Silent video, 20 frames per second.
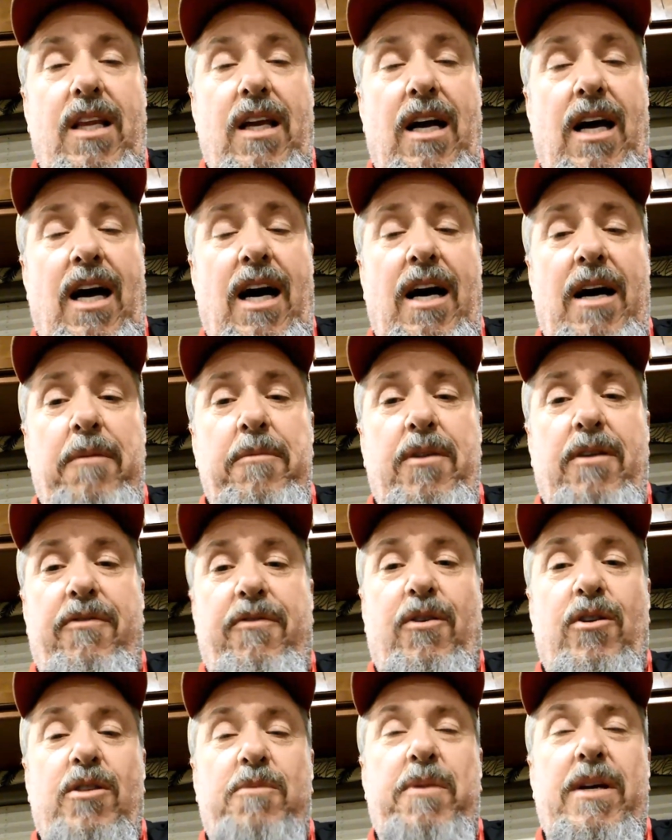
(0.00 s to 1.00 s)
The
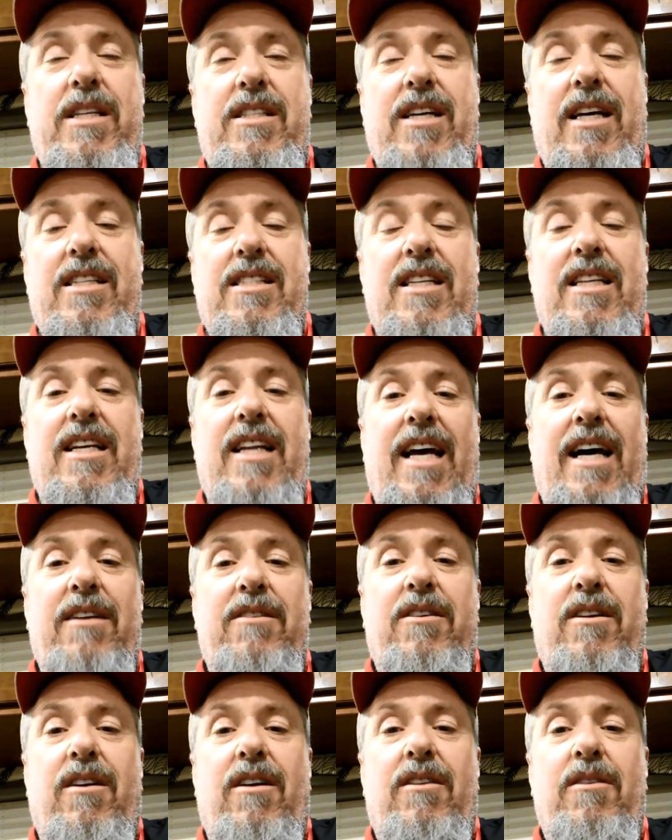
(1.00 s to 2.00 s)
first pizza I slid
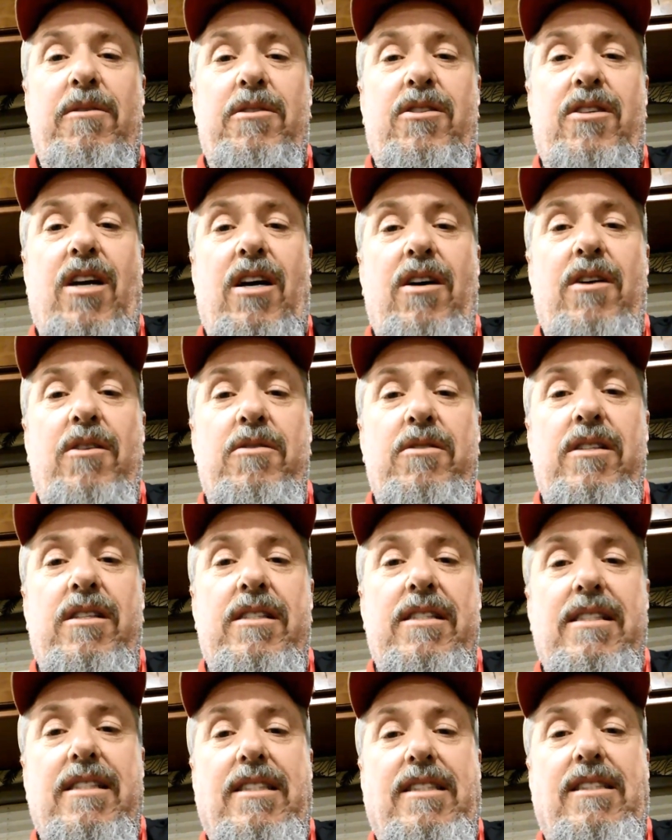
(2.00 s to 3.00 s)
out there on the stone,
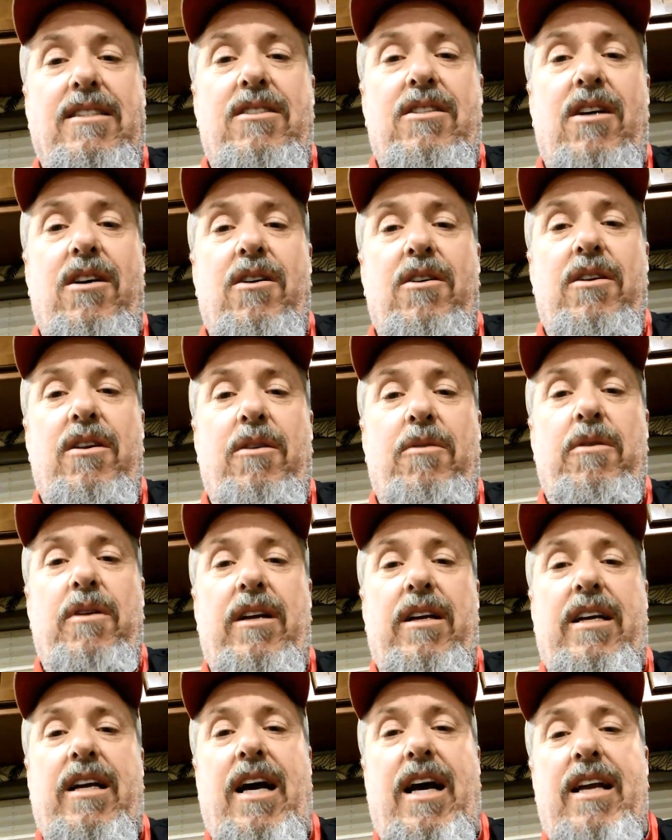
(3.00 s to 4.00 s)
so you don't
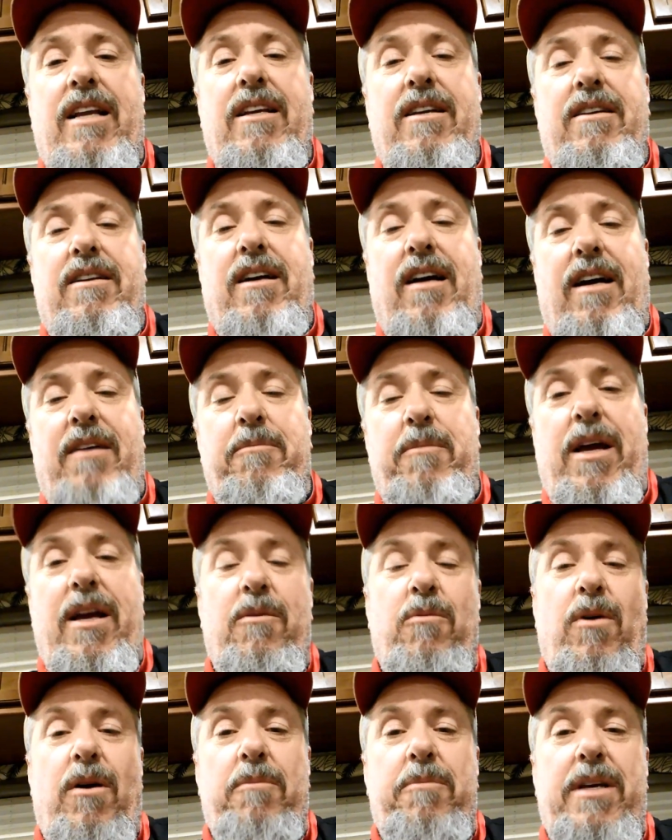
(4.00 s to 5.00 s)
really I
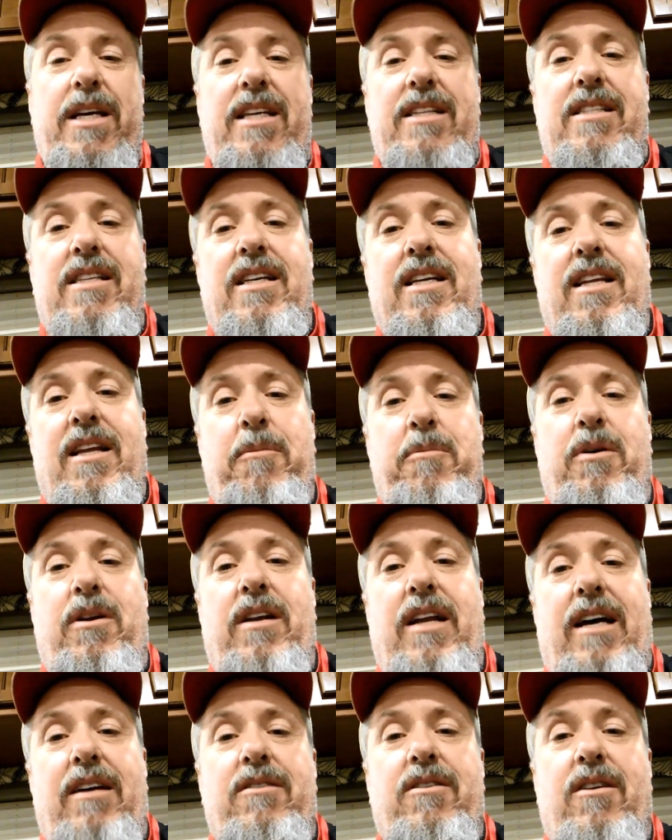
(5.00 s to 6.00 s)
made one pizza and I put
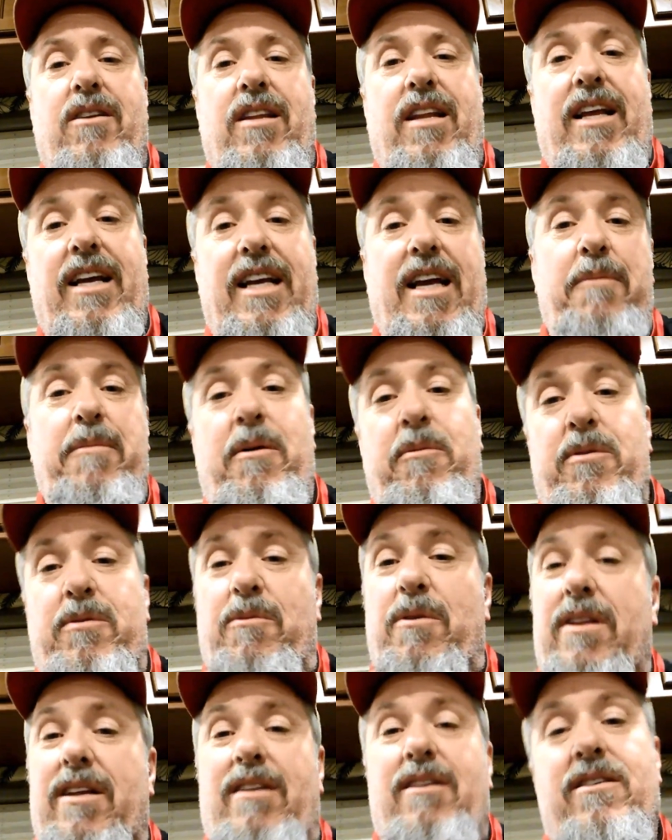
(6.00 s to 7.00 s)
it out there, and then I come up with
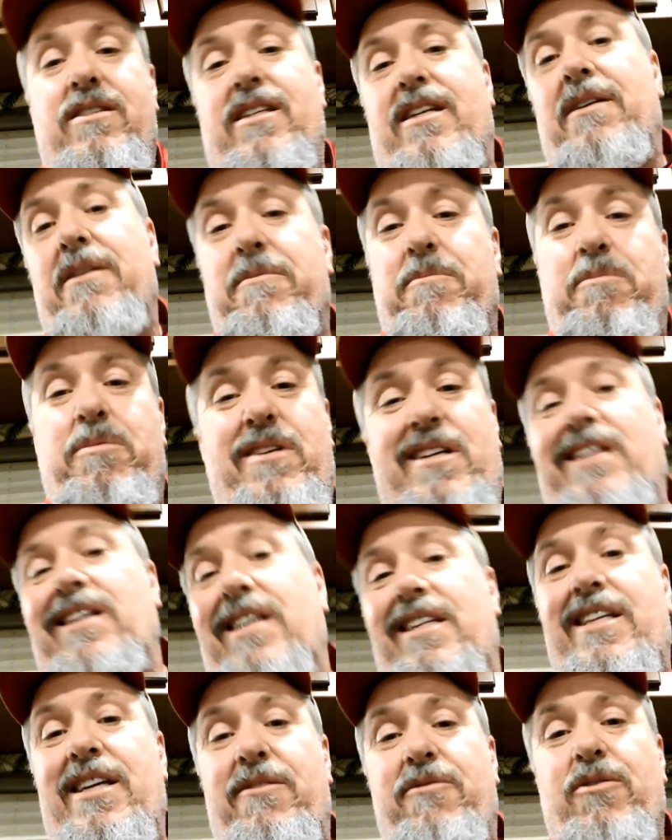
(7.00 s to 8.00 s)
one that looks
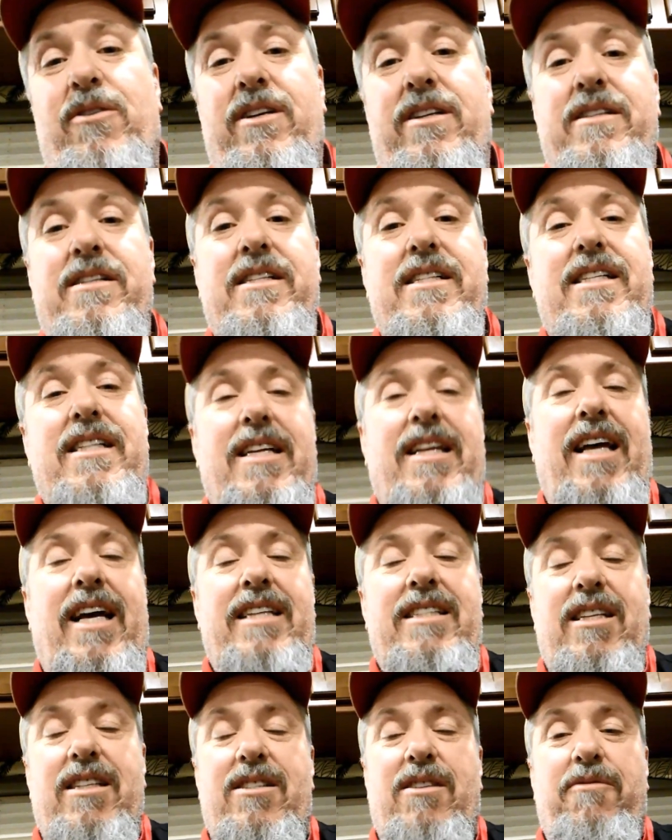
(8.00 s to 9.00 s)
completely different.
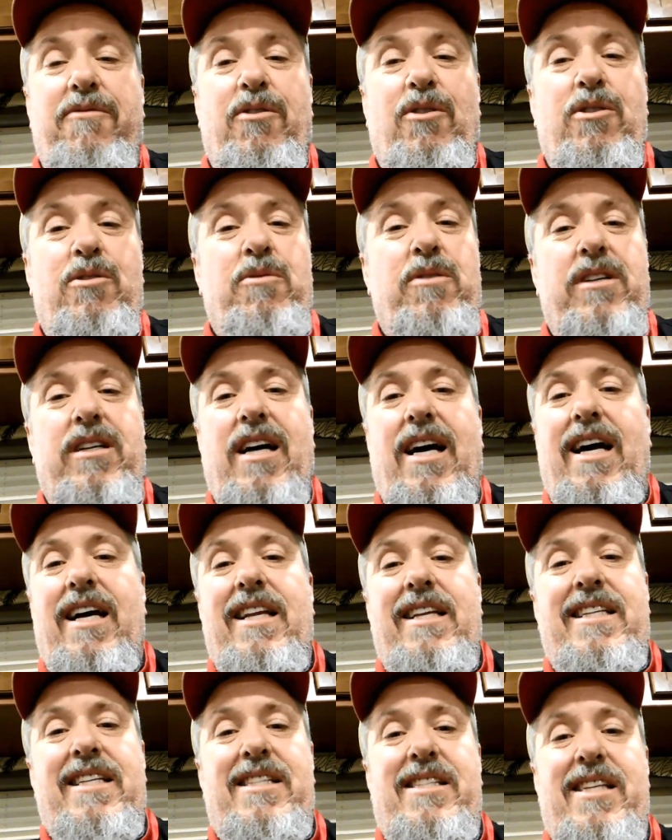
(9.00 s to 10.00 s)
That's because the first one
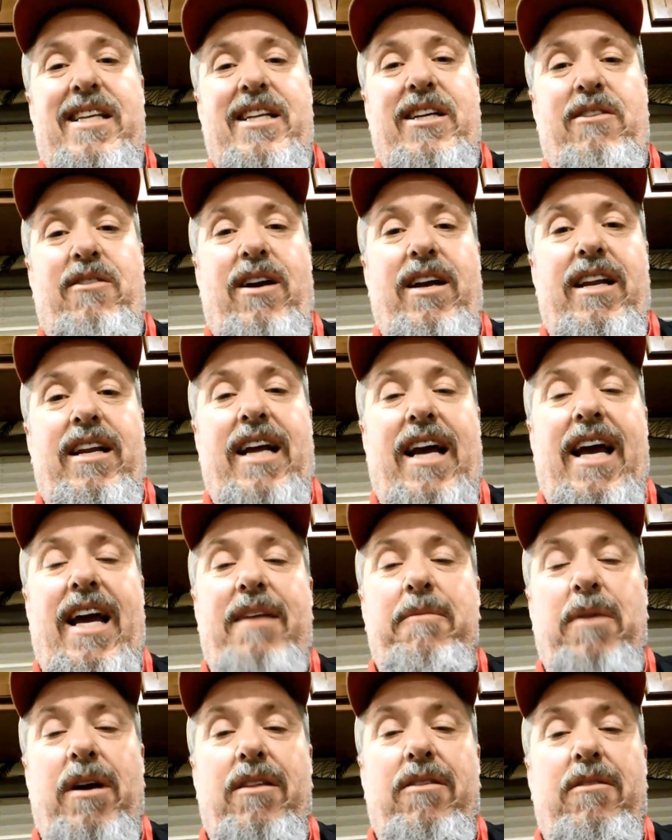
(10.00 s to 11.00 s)
kind of disintegrated. I
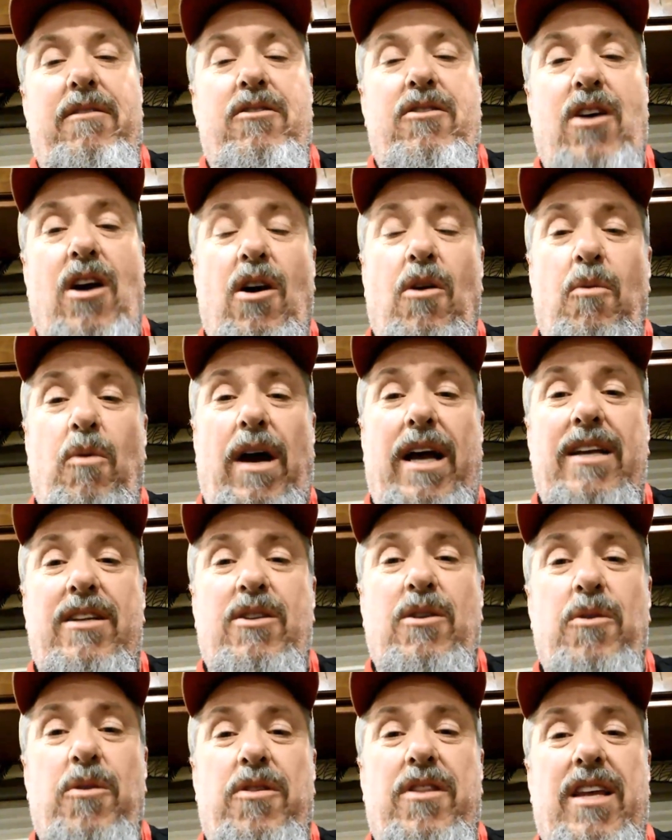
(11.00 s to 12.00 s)
had my dough way
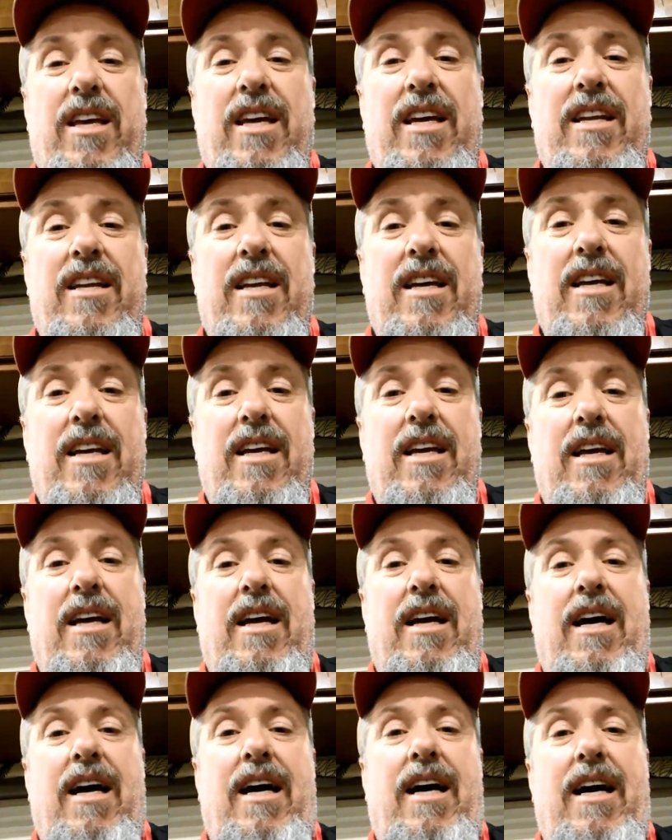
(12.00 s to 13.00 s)
too thin.
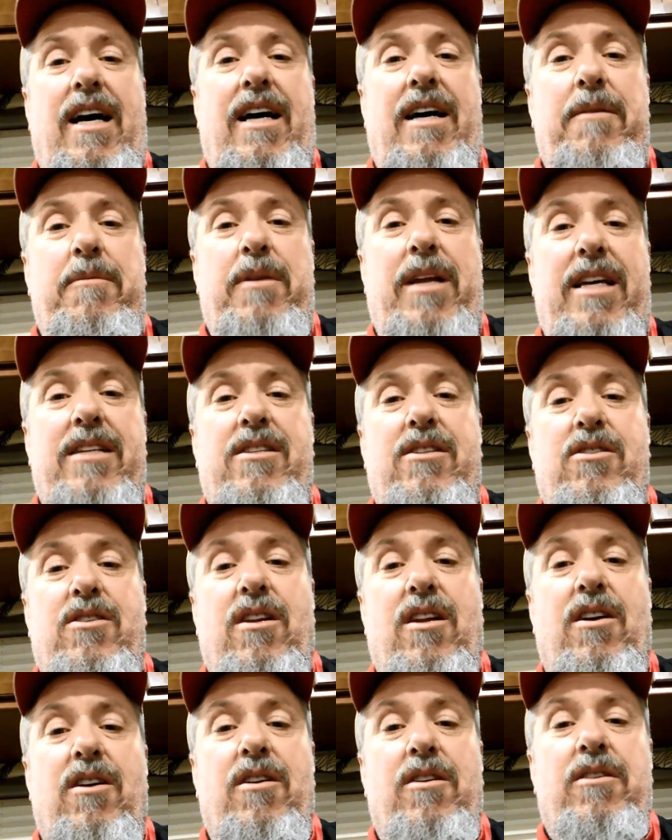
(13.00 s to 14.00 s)
Lessons
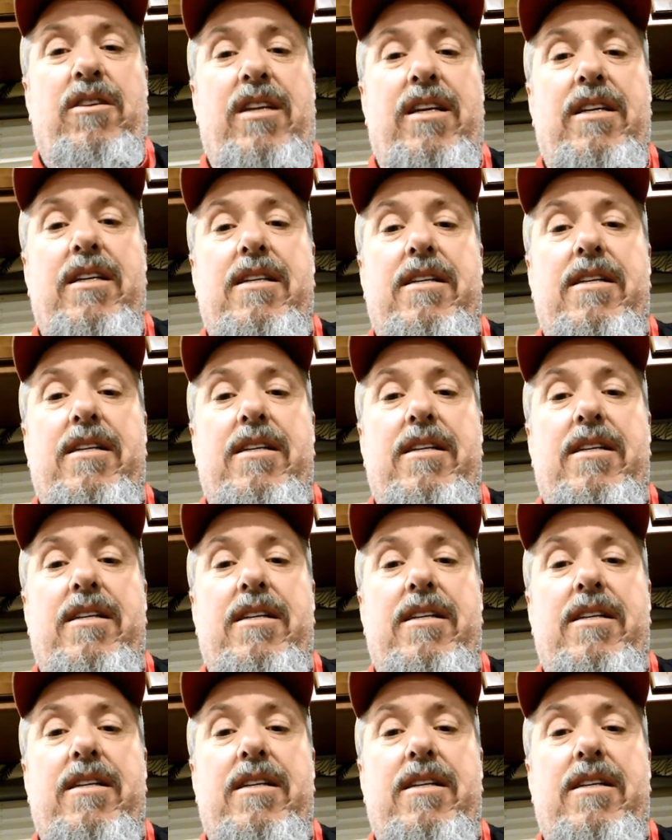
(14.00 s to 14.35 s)
learned.